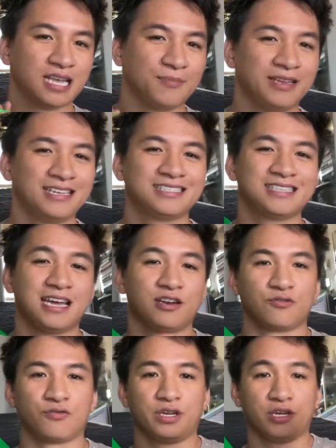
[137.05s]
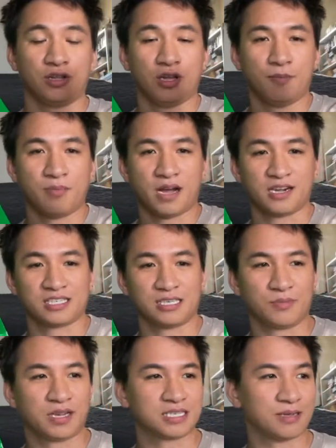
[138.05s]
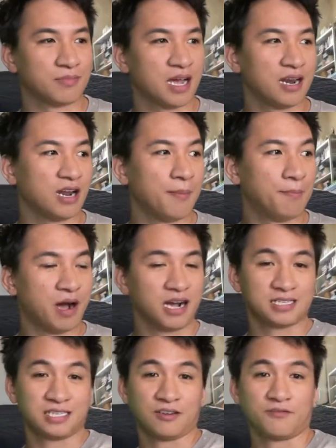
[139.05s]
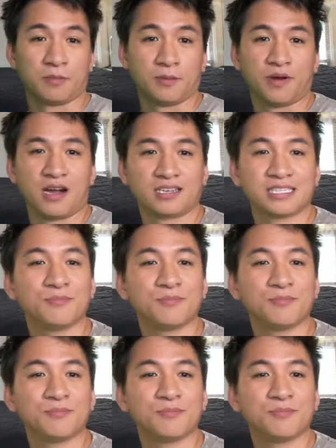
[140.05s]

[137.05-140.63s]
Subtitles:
I mean, it's not a real unboxing because I'm not unboxing it from the box.